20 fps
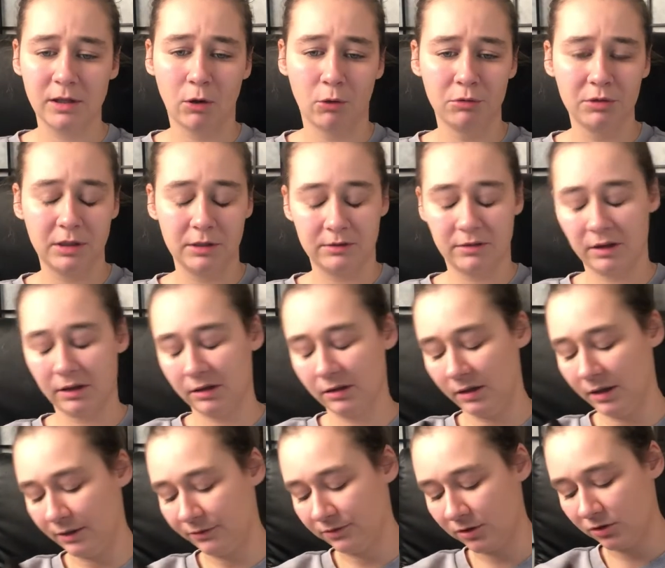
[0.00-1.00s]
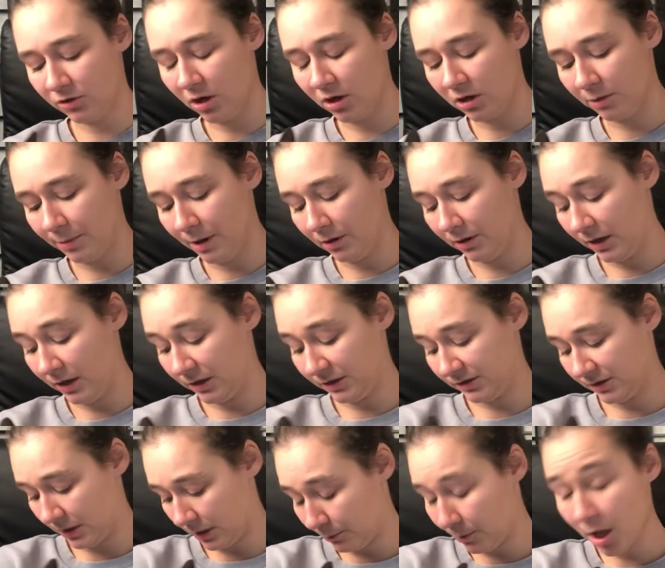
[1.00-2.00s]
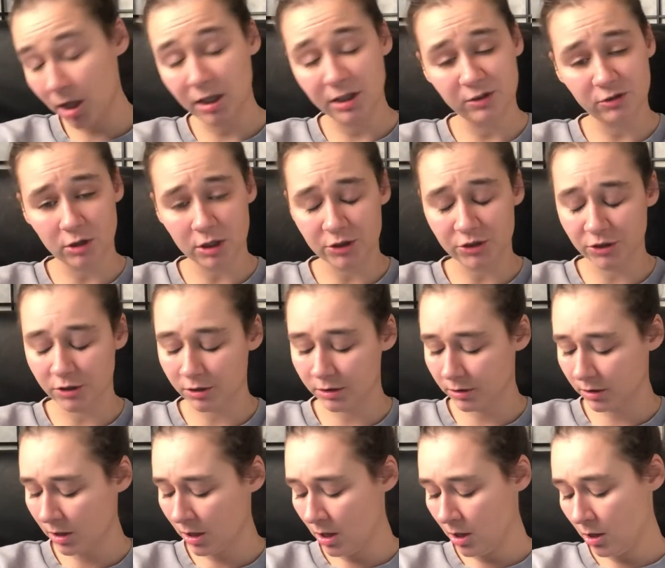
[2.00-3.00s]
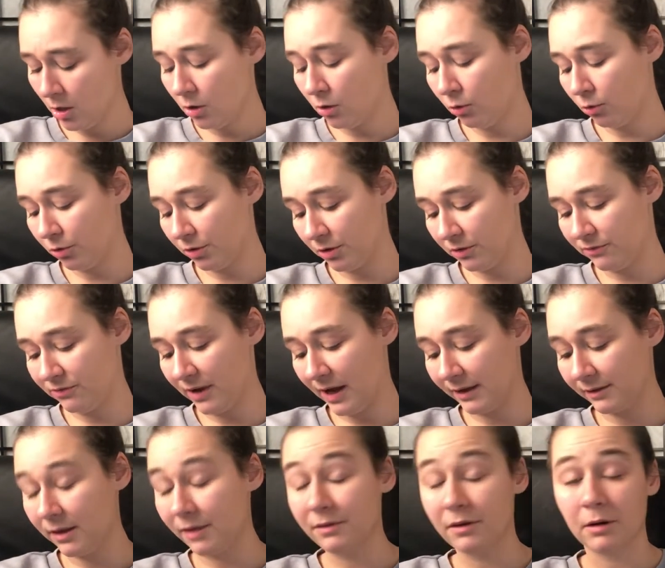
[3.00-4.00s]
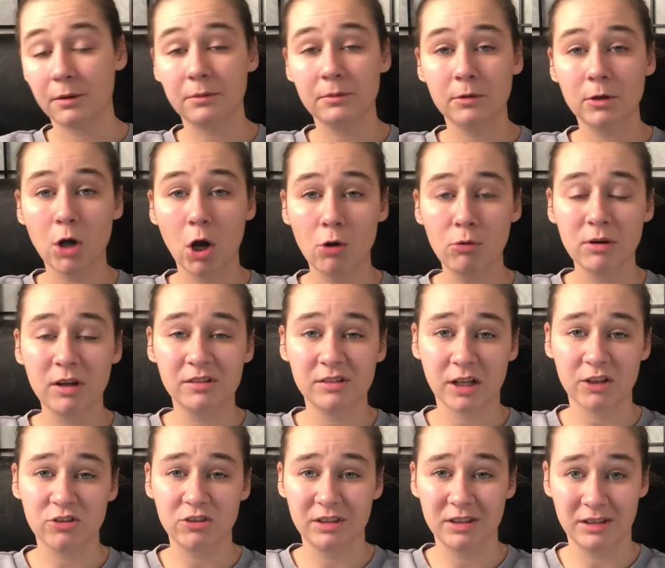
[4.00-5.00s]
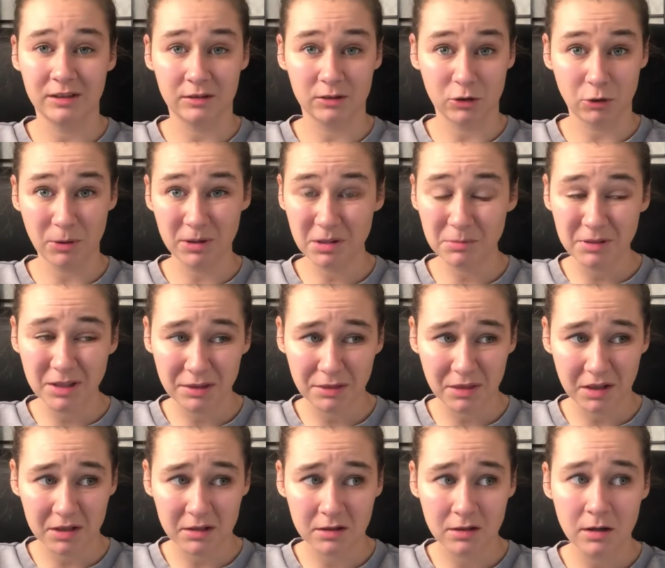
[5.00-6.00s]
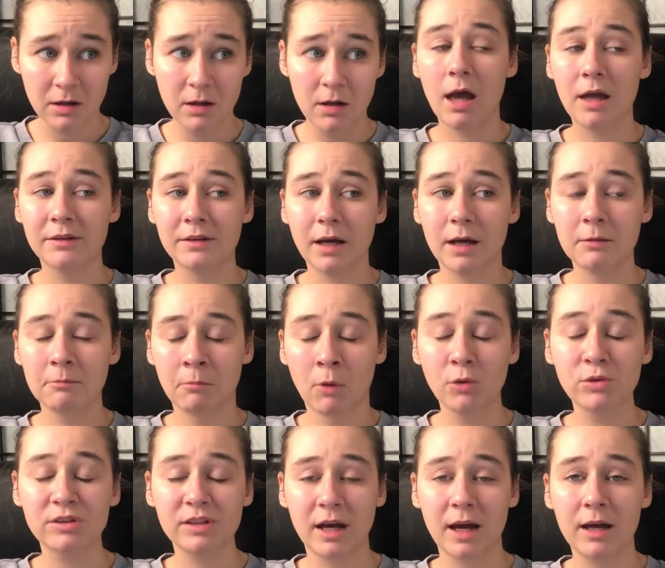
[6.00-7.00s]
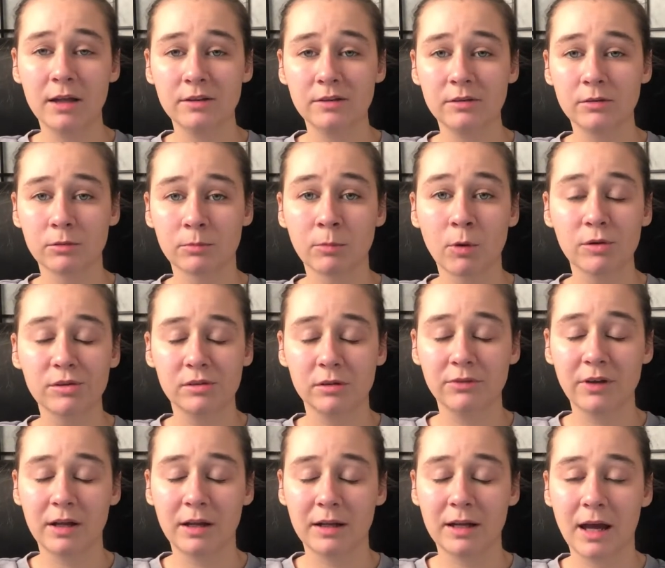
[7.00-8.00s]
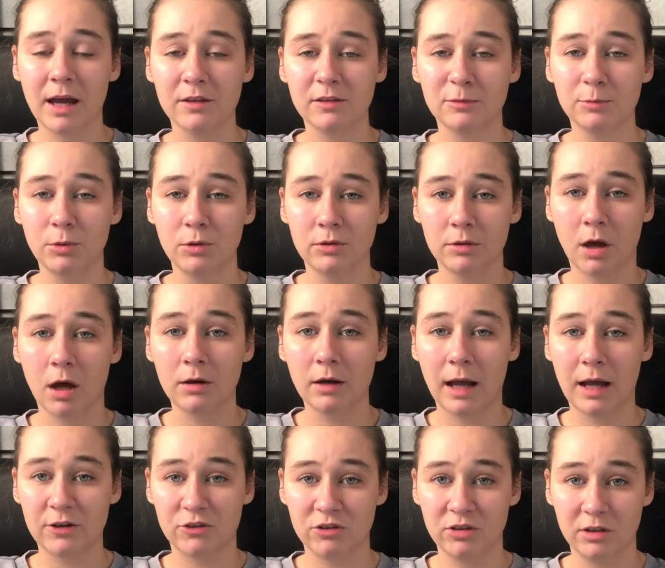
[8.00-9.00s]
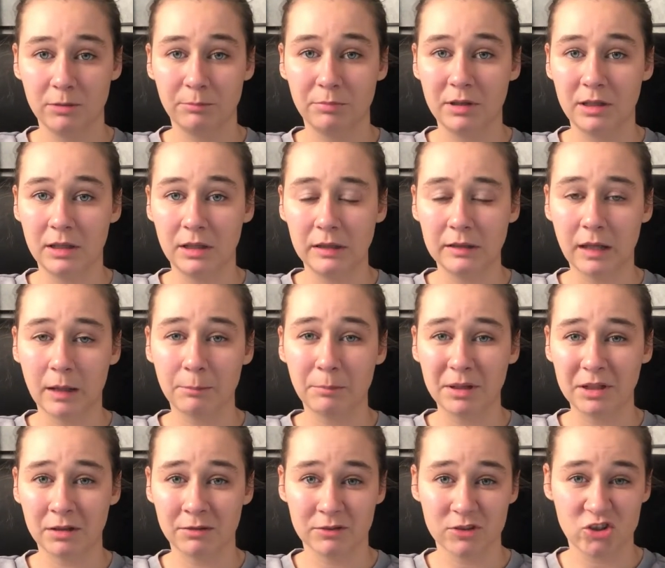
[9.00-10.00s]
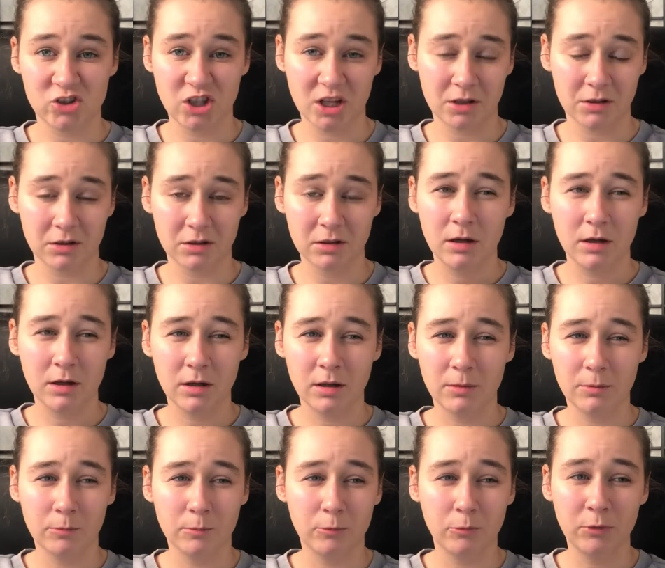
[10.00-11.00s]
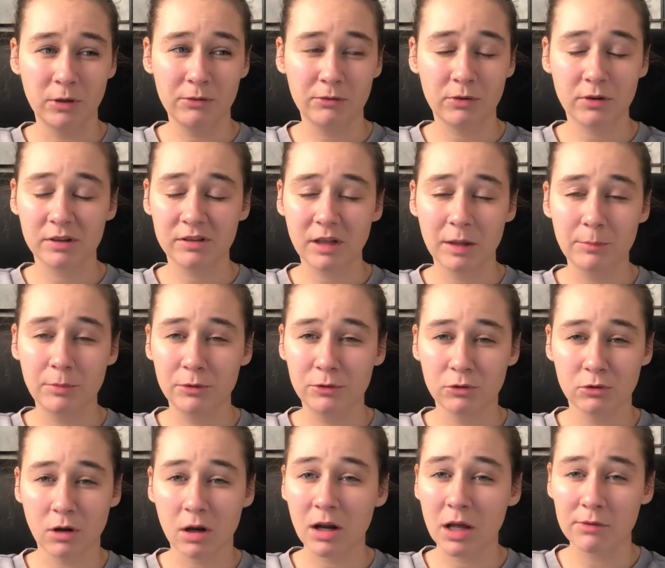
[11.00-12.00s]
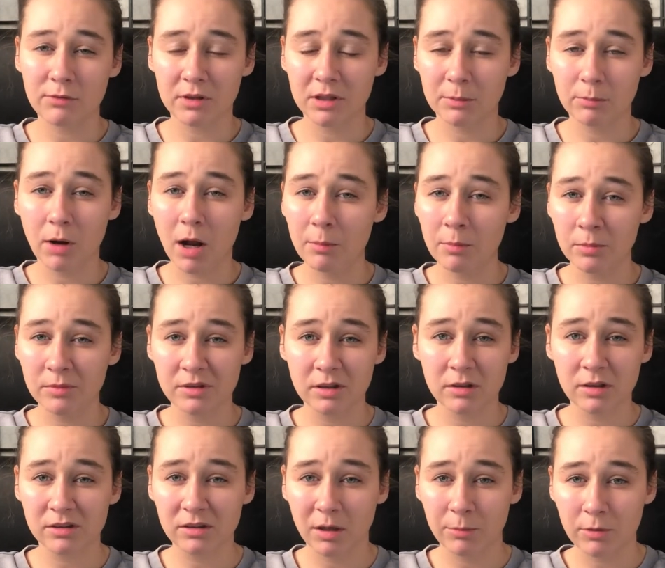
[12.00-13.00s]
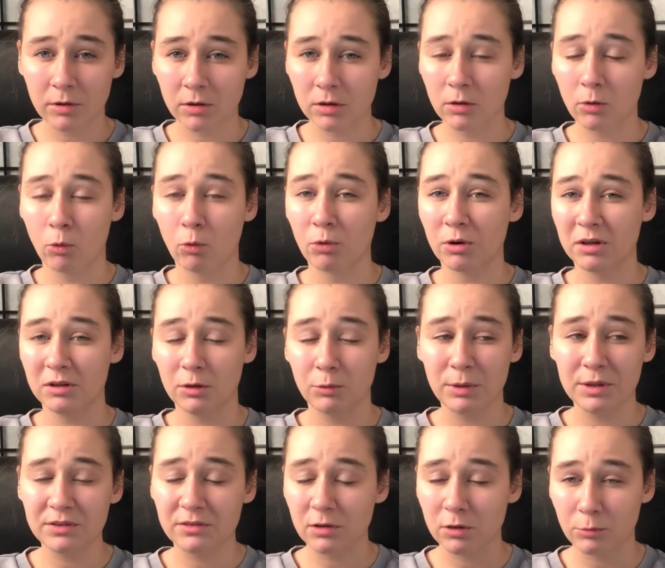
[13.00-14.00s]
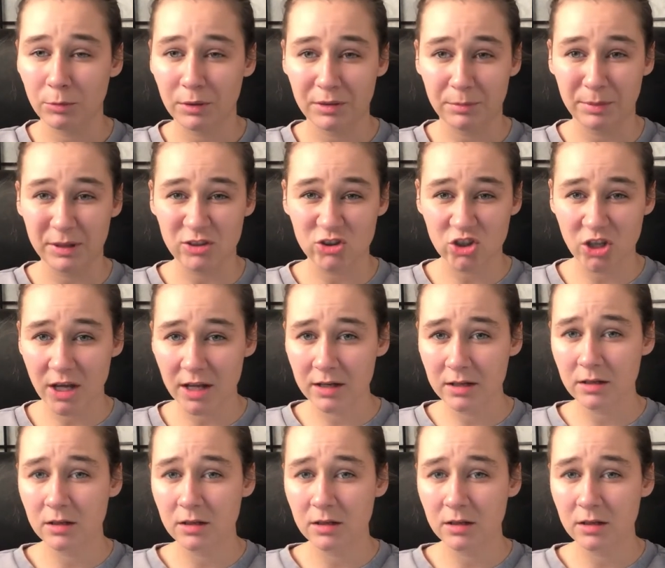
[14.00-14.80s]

only thing left to talk about is their body structure, or the fact that their coat is actually incredibly thin, and that most cats or most Savannah cats will not actually be that big of a shedder. We, for example, do not have any problems in the summer or in the winter with big shed.